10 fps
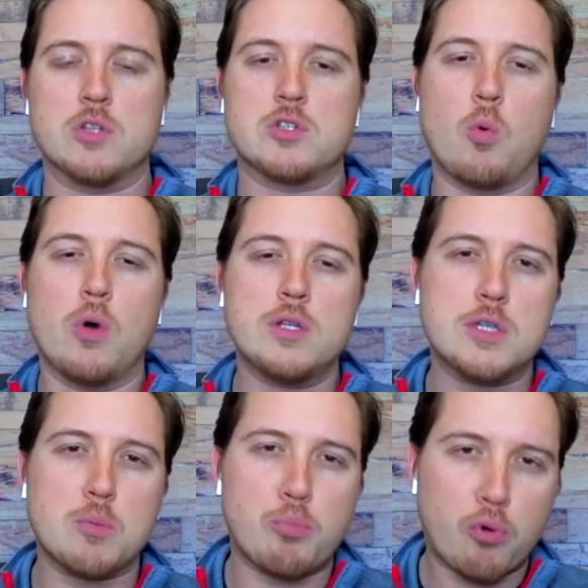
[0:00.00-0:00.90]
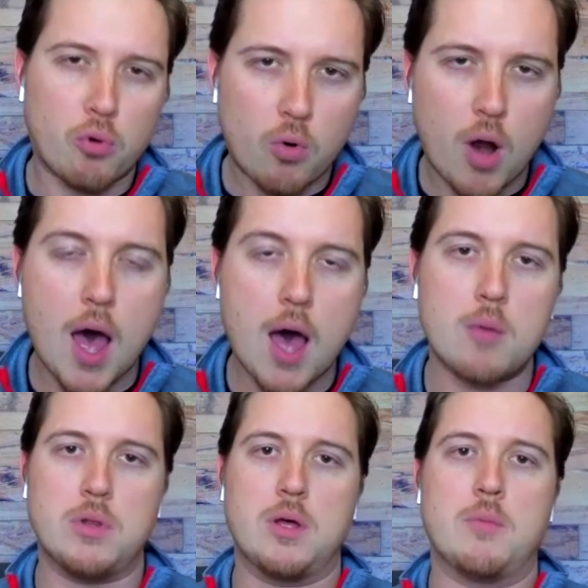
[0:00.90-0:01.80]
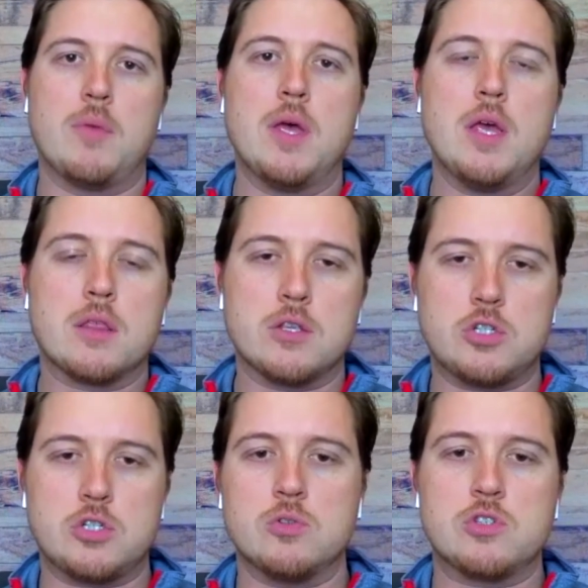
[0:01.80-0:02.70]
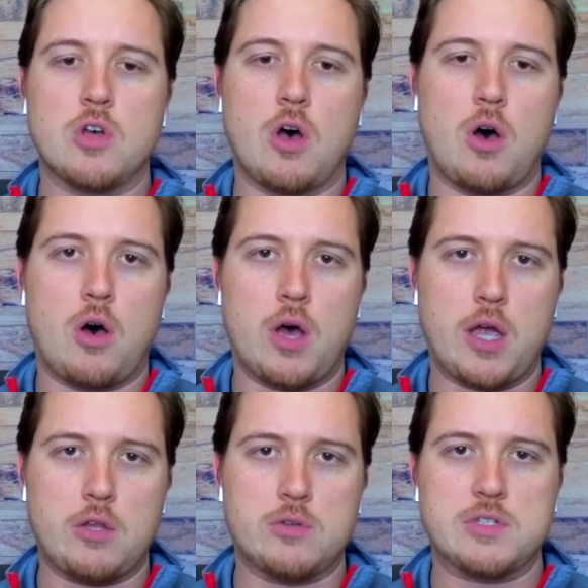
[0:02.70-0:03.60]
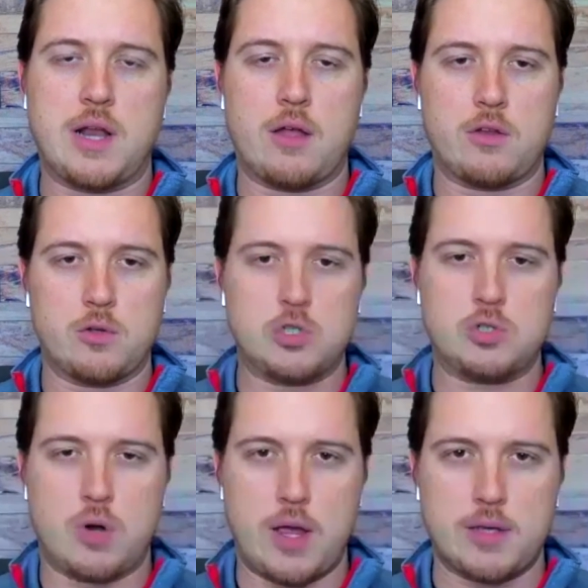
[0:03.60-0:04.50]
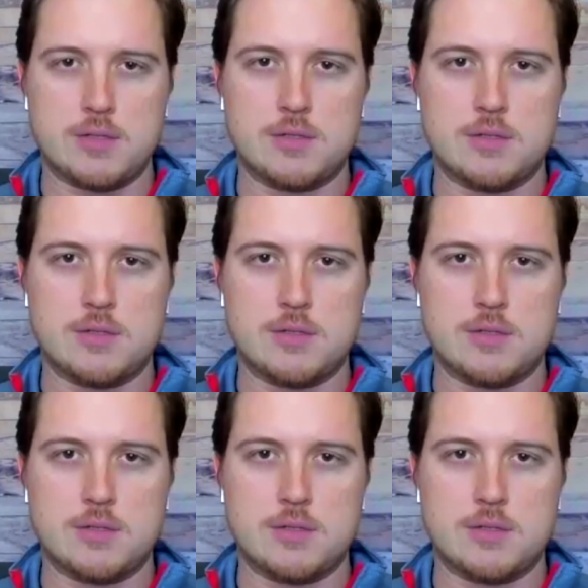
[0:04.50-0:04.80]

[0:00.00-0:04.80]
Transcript: So what is the problem that you saw and you set out to address?